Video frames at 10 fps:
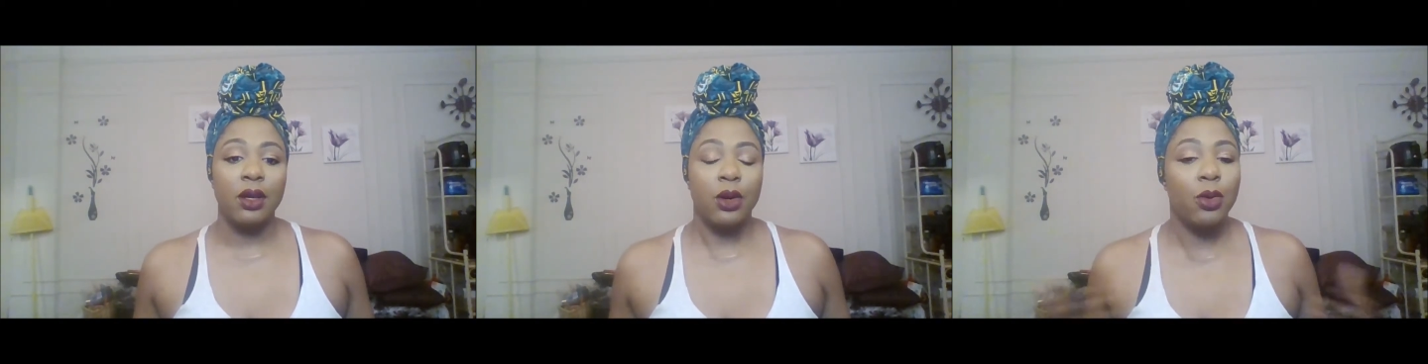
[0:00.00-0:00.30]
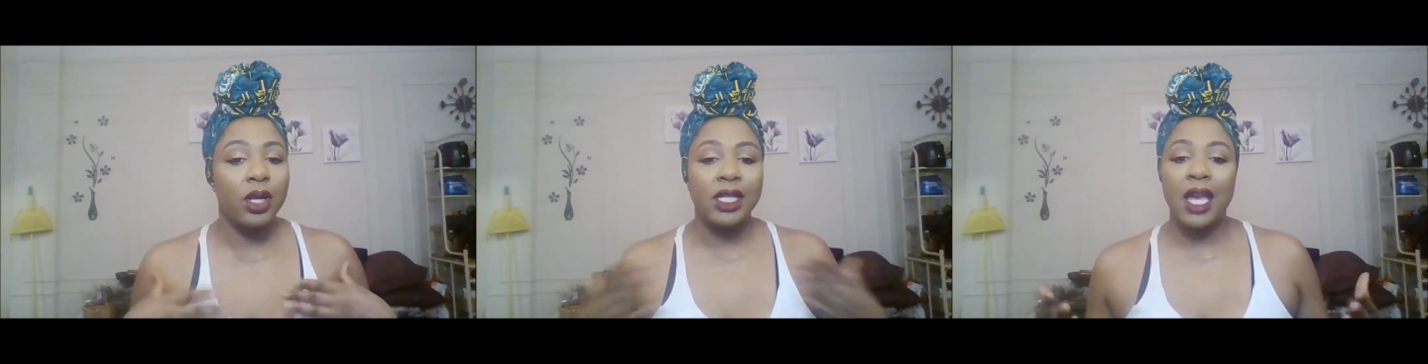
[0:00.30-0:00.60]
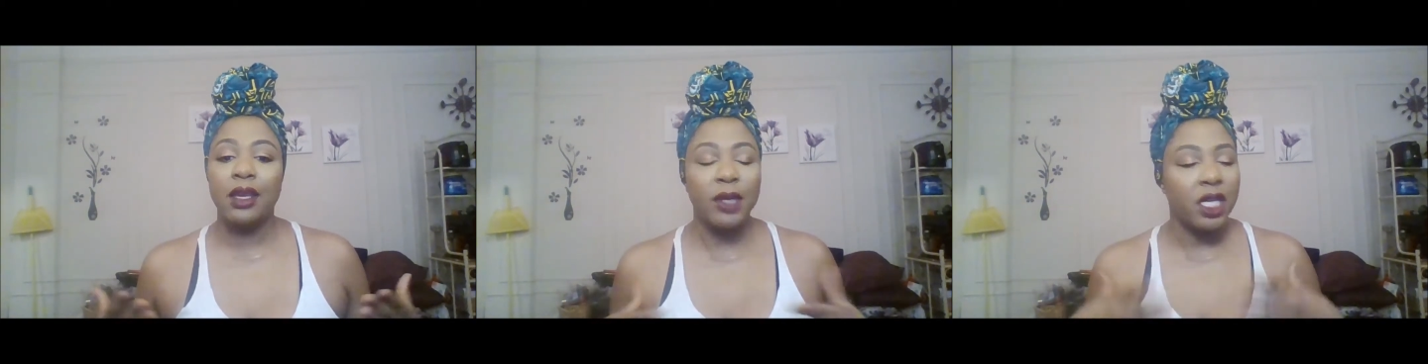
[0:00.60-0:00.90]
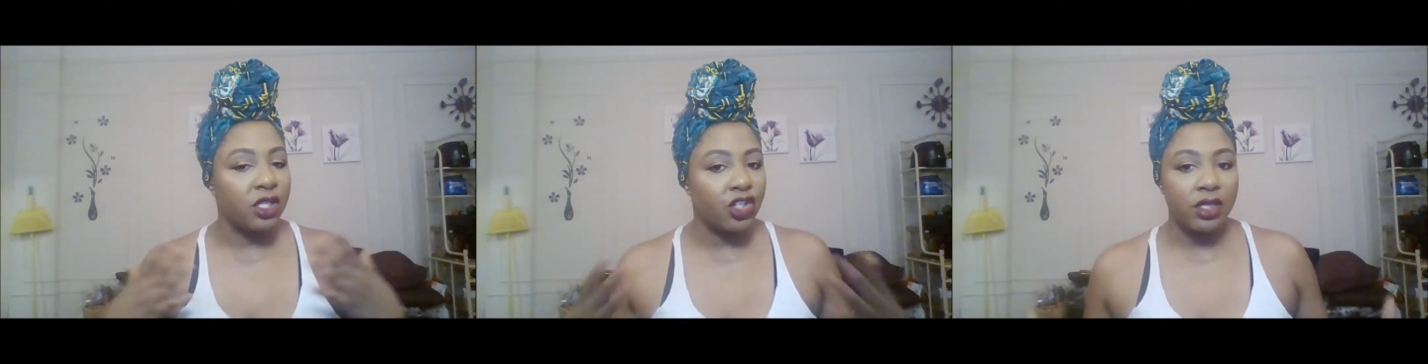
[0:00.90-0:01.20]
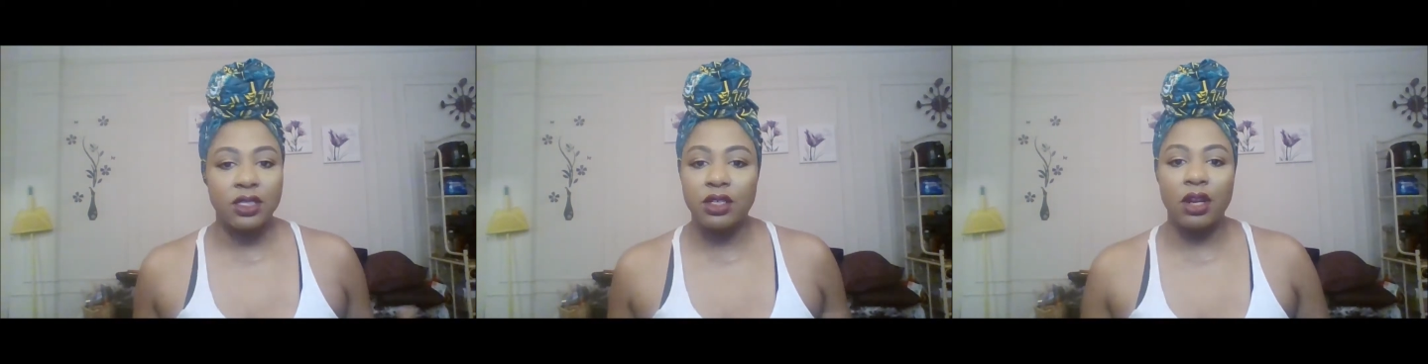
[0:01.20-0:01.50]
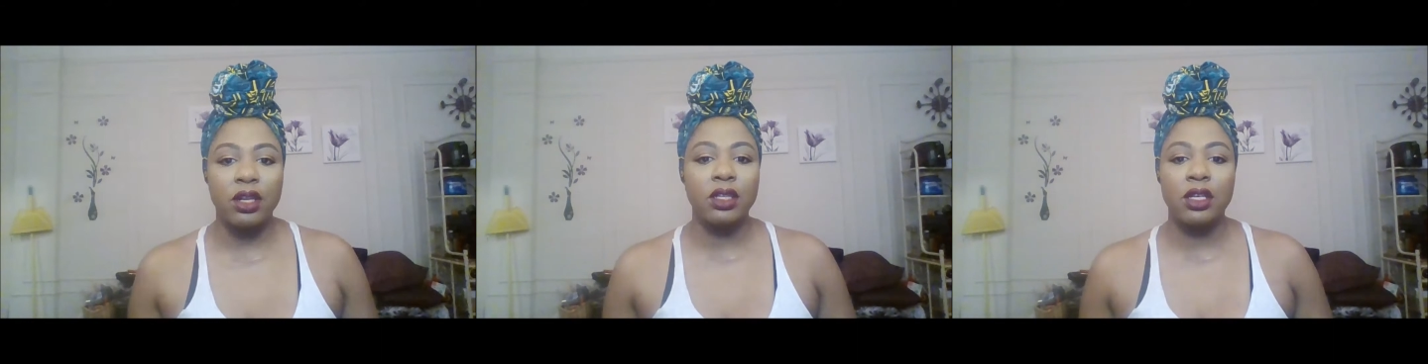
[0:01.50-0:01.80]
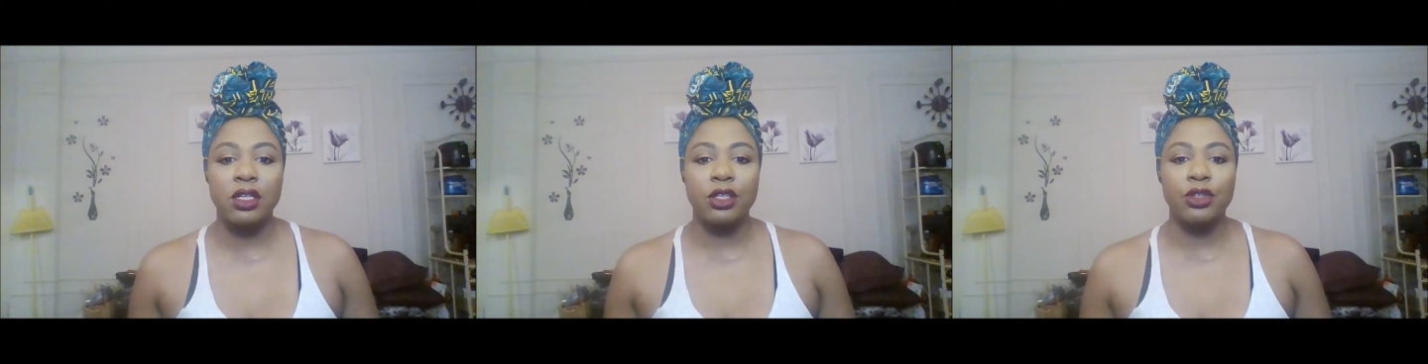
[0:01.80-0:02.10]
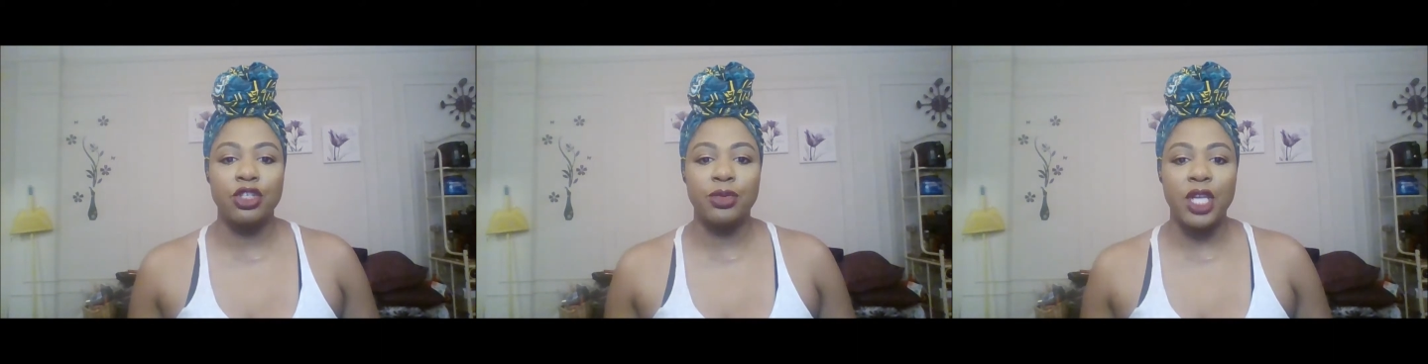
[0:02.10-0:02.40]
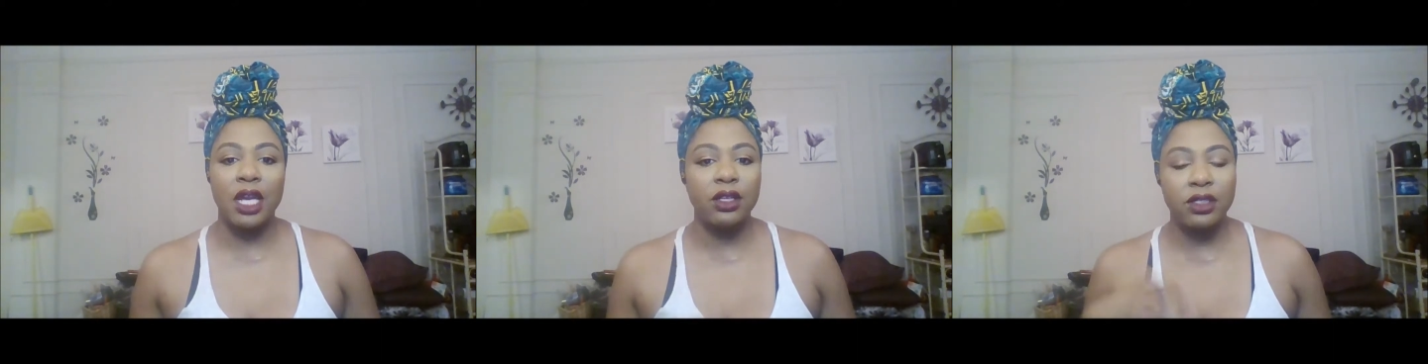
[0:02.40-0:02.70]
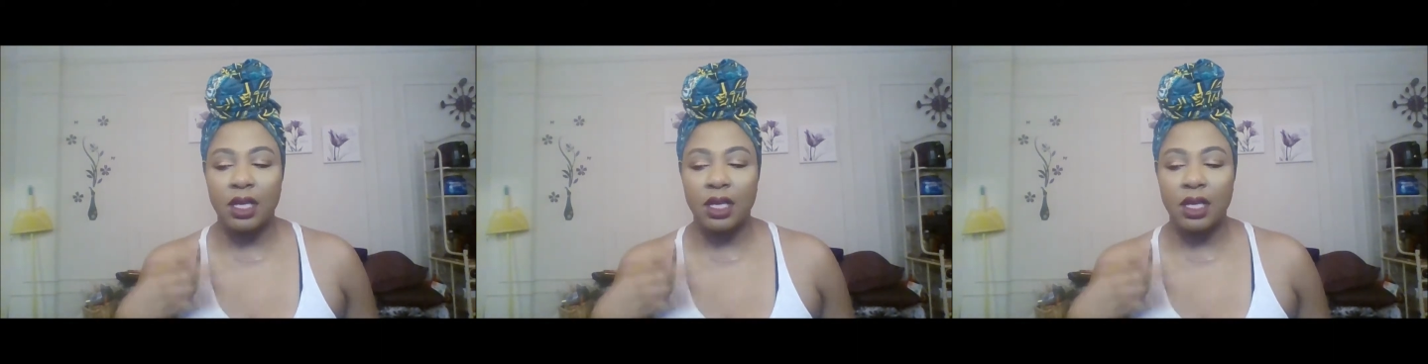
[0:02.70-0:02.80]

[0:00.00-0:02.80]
who are like me, just starting their YouTube channels.